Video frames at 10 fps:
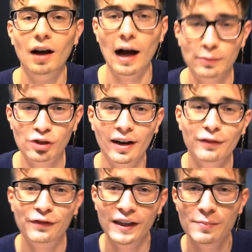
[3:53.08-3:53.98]
I'm trying
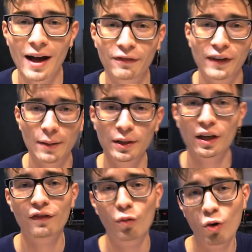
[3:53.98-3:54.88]
to feed my family
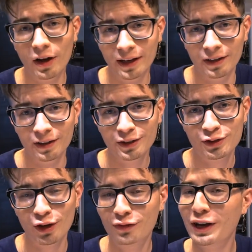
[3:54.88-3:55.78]
of one,
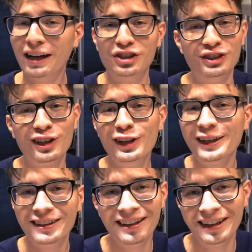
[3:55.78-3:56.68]
so if you guys just
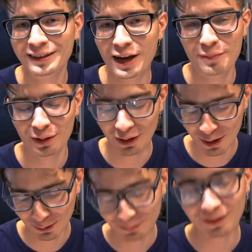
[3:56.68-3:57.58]
click the link down below,